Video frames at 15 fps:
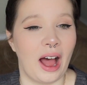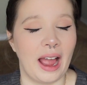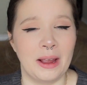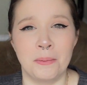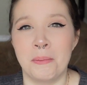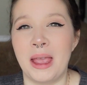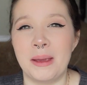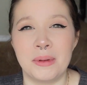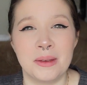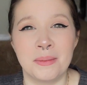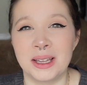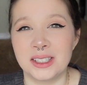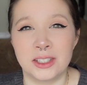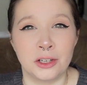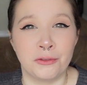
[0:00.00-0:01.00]
I maybe
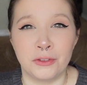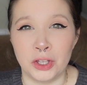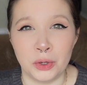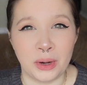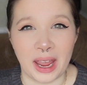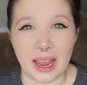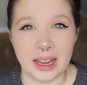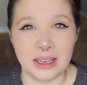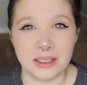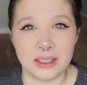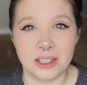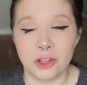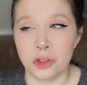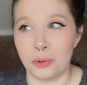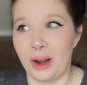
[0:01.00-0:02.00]
missed a few
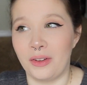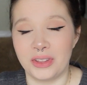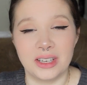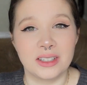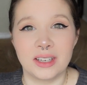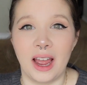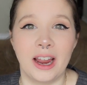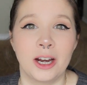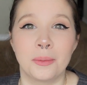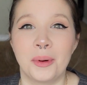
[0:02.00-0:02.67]
days throughout the entire